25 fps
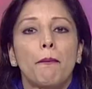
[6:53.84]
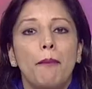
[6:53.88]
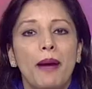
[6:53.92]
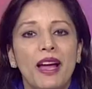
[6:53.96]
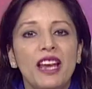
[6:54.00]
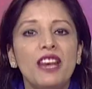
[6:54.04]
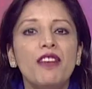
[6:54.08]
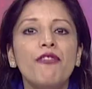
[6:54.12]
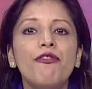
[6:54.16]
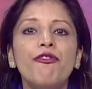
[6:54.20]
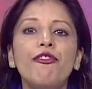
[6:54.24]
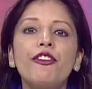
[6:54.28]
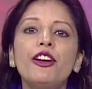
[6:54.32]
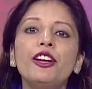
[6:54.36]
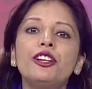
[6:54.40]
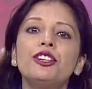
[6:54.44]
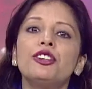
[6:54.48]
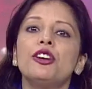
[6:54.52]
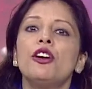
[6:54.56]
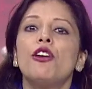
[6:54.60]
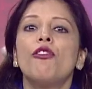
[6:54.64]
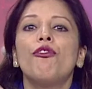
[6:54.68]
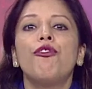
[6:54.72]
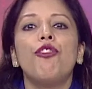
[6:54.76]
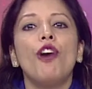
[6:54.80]

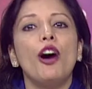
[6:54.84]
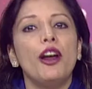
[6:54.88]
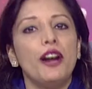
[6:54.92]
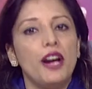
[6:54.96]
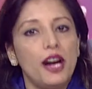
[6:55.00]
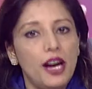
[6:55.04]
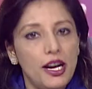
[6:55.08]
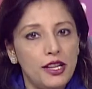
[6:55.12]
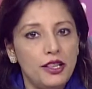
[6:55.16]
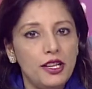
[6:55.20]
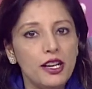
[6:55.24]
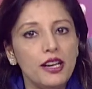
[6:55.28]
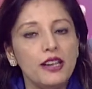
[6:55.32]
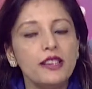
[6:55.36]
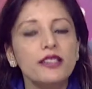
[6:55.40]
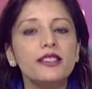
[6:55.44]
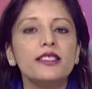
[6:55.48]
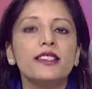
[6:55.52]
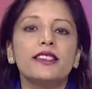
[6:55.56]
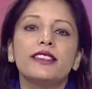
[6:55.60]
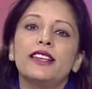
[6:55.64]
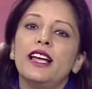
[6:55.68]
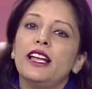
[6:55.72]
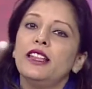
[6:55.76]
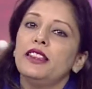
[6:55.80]
benefit for others
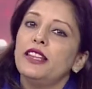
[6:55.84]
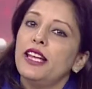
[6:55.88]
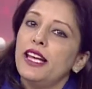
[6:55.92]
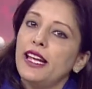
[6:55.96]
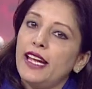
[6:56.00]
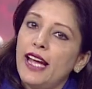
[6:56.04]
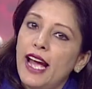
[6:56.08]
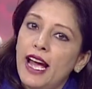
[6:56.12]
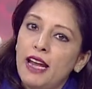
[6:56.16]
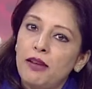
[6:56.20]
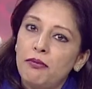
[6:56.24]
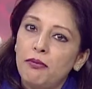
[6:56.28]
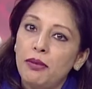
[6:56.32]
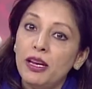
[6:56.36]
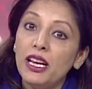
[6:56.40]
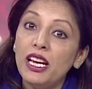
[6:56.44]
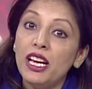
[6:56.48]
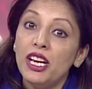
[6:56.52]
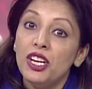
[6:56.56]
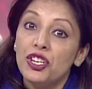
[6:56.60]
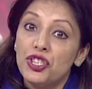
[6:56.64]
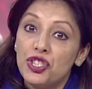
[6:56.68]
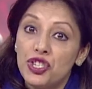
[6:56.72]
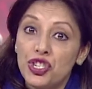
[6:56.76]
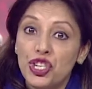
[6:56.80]
then they can be
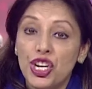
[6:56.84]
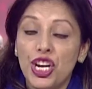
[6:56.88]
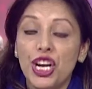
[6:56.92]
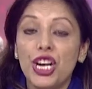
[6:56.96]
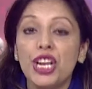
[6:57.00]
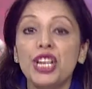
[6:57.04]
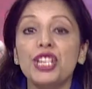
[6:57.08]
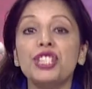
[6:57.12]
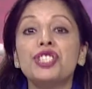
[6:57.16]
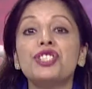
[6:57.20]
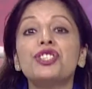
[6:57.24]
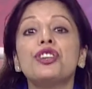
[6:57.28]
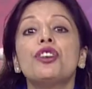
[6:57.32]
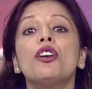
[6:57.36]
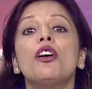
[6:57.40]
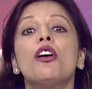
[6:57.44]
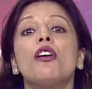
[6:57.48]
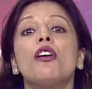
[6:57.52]
changed